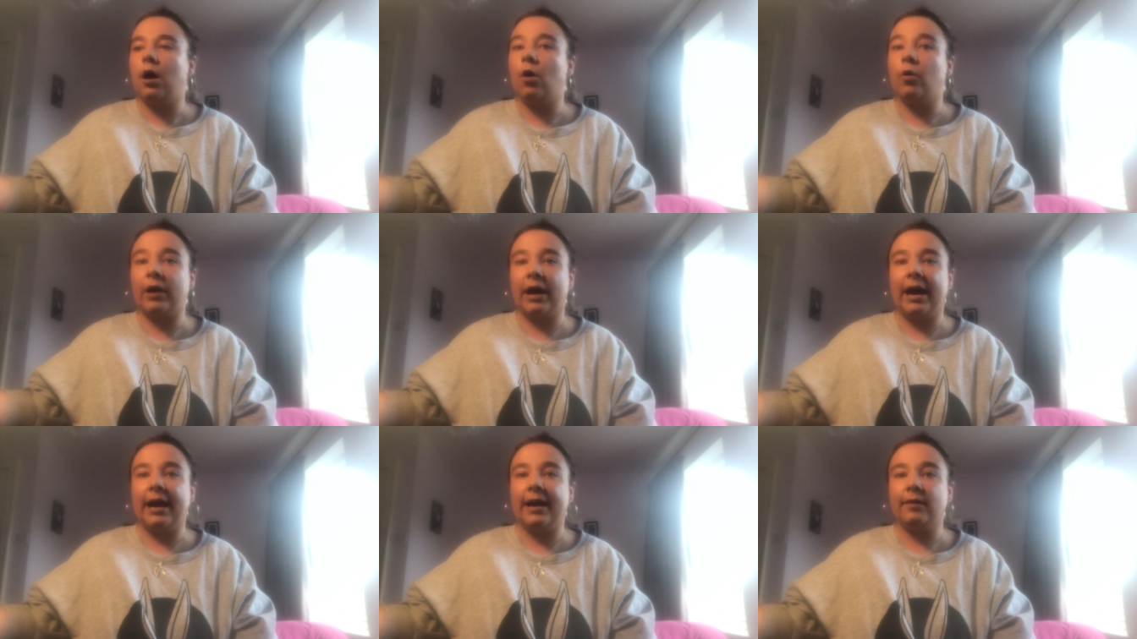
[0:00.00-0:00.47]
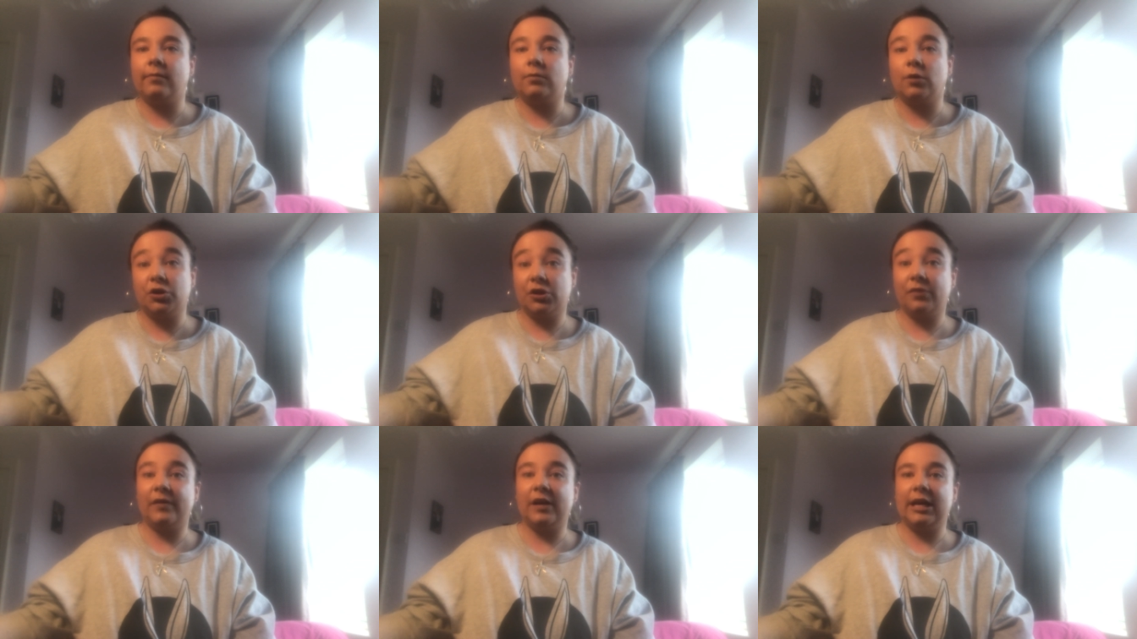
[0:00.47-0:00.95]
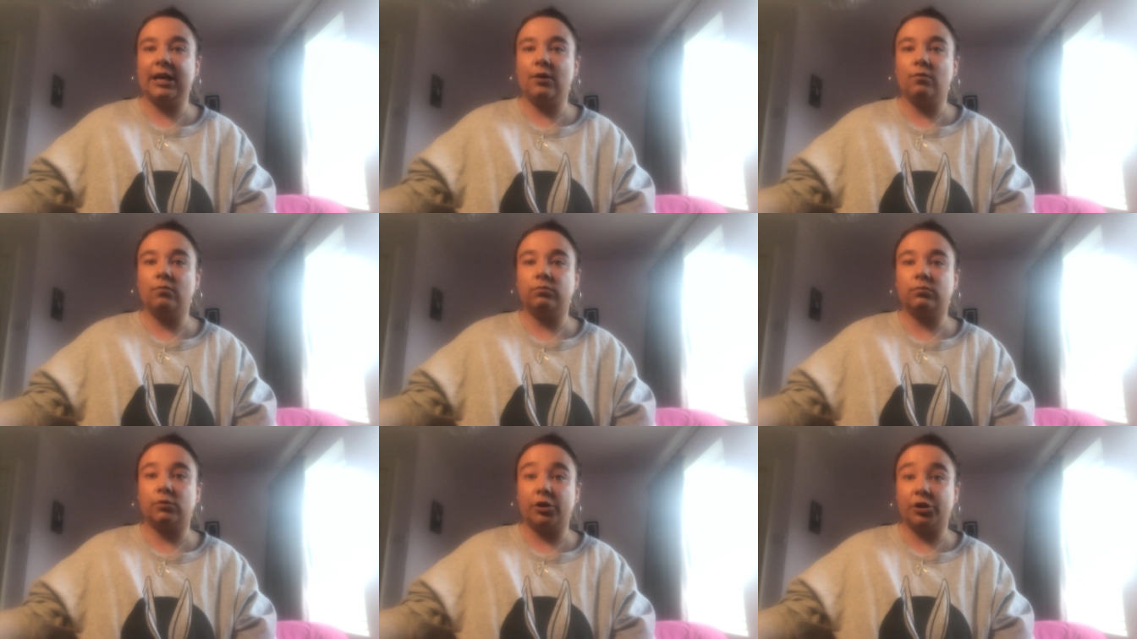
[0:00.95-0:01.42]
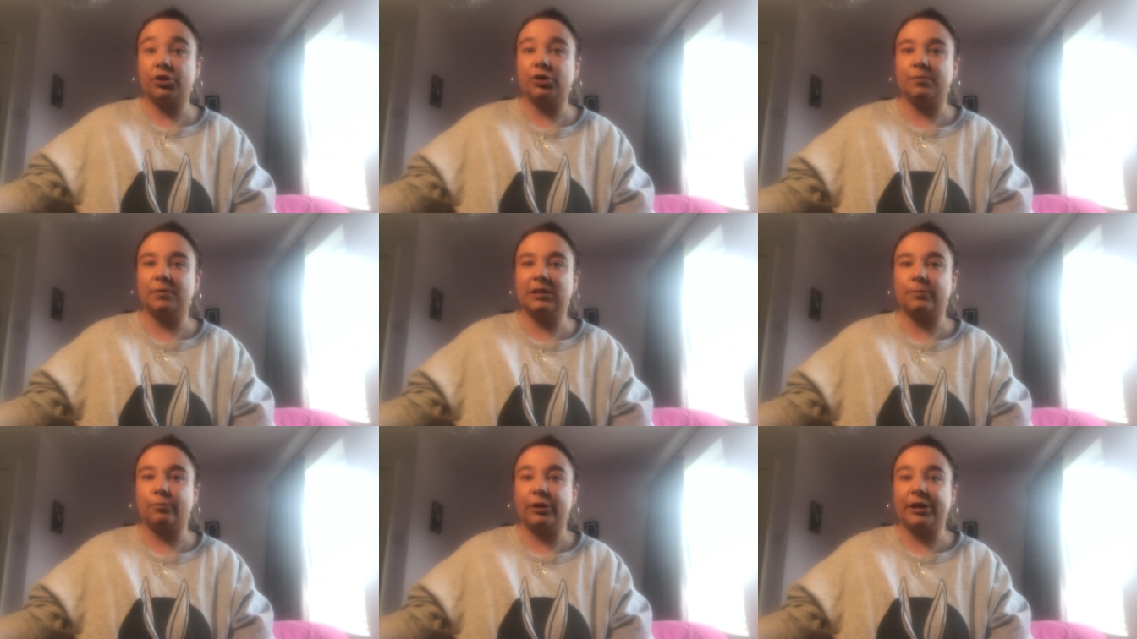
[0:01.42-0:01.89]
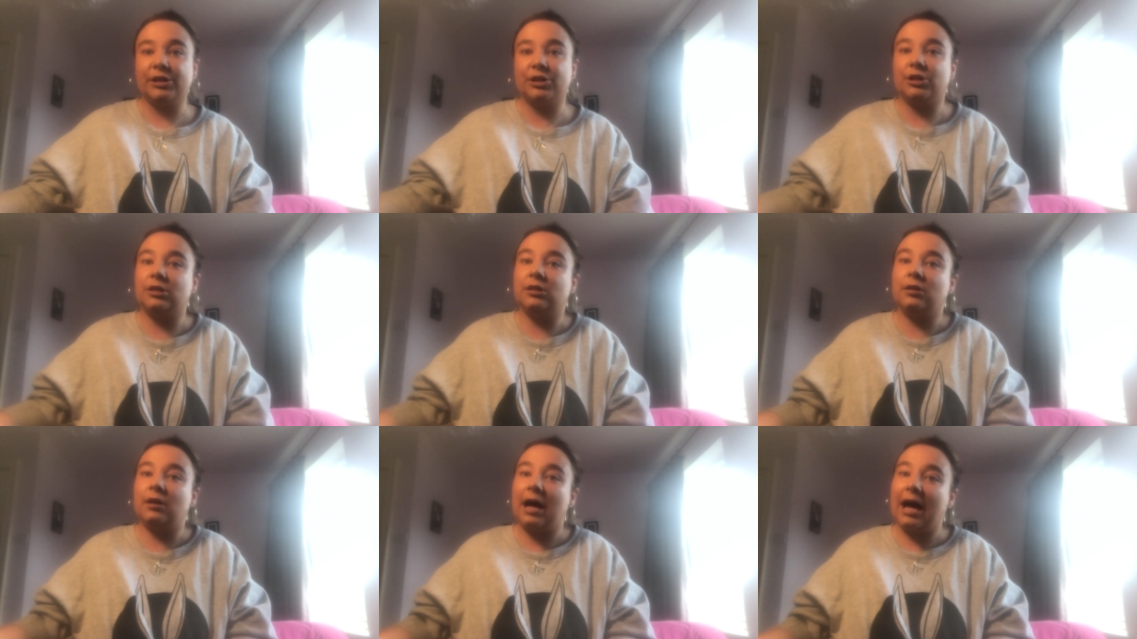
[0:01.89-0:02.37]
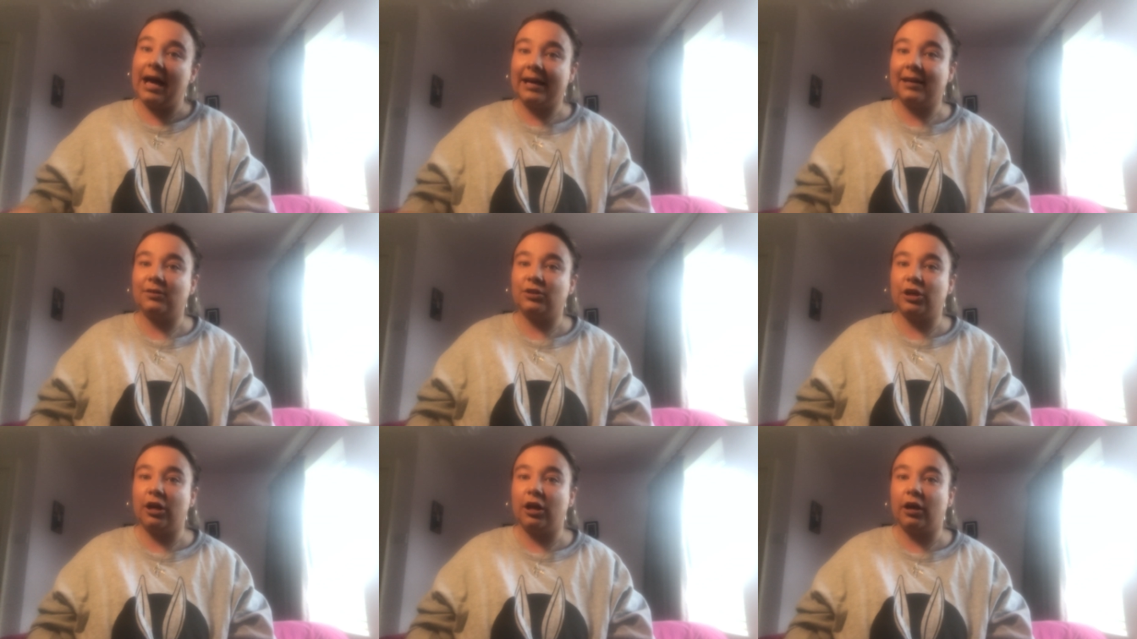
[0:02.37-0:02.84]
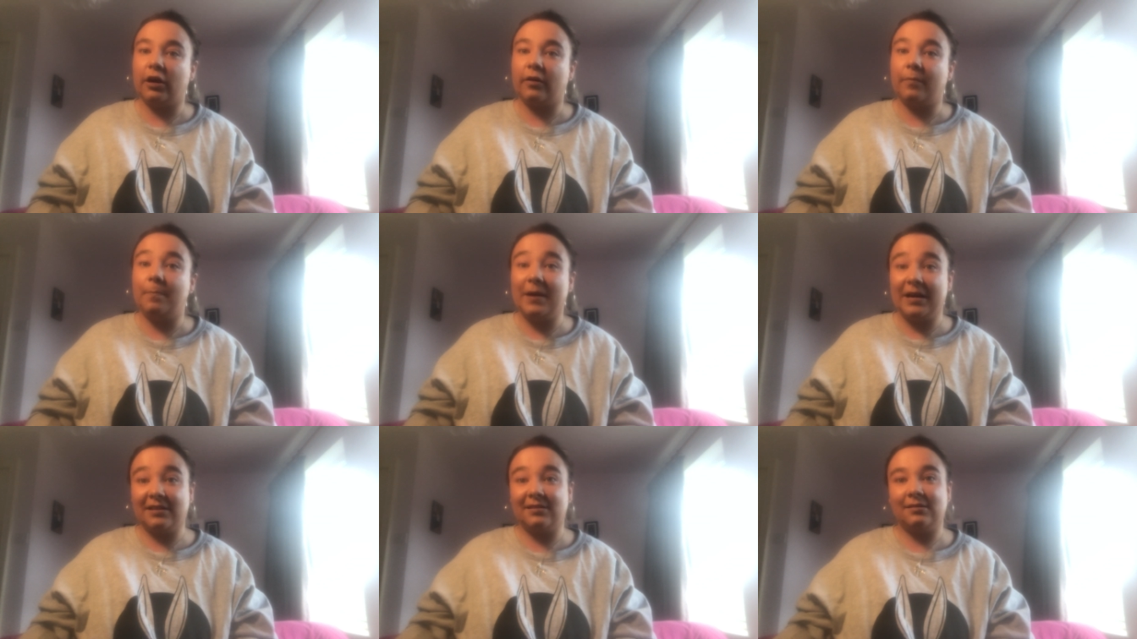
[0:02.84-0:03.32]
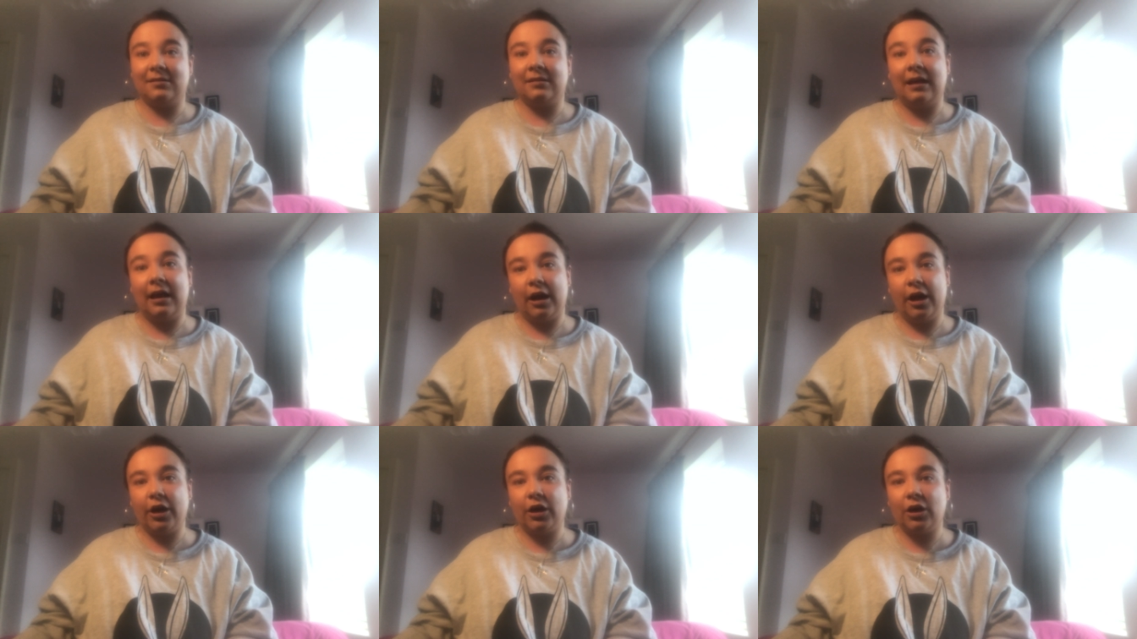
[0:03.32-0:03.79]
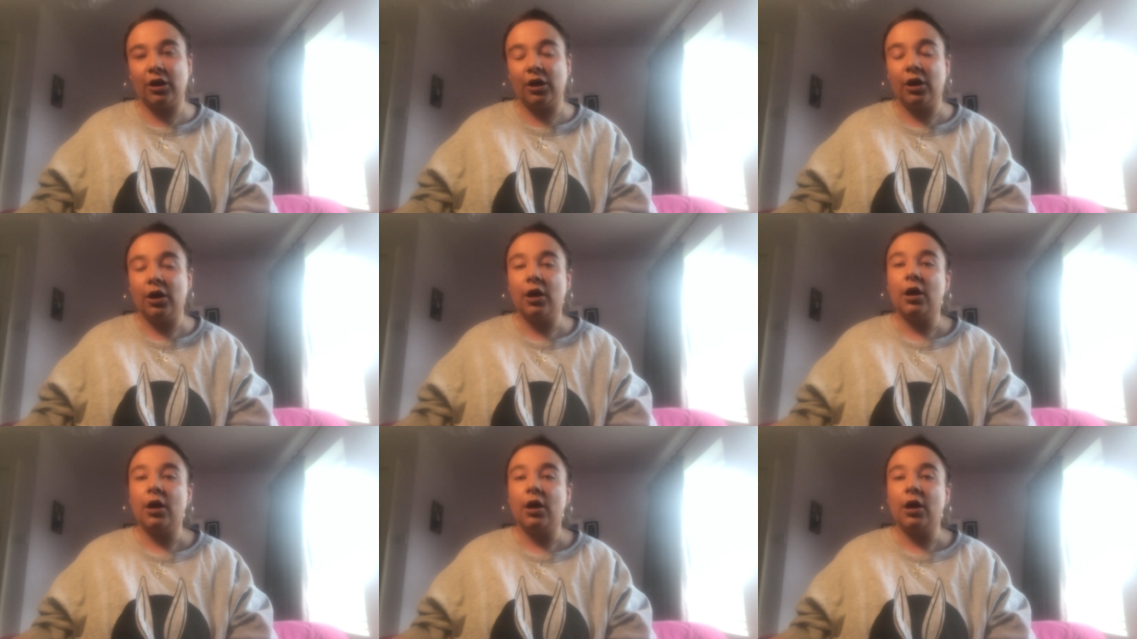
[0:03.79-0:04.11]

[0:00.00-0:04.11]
okay, there's a video, there's some inspiration. I can do a look based on that look.